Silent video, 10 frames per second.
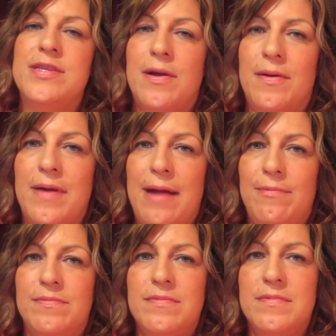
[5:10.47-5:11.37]
So
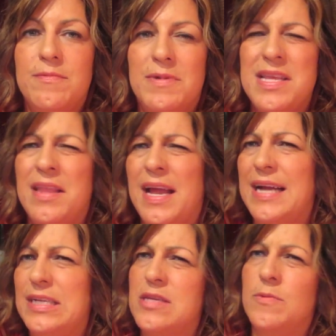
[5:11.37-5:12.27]
it wasn't like
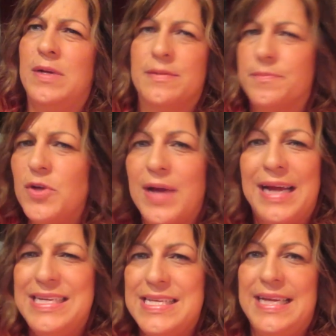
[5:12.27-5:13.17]
I just went
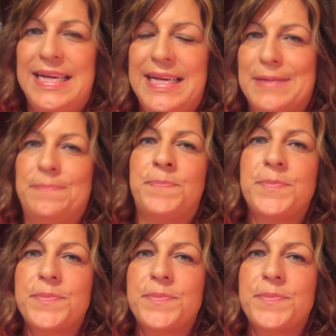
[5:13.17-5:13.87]
crazy and,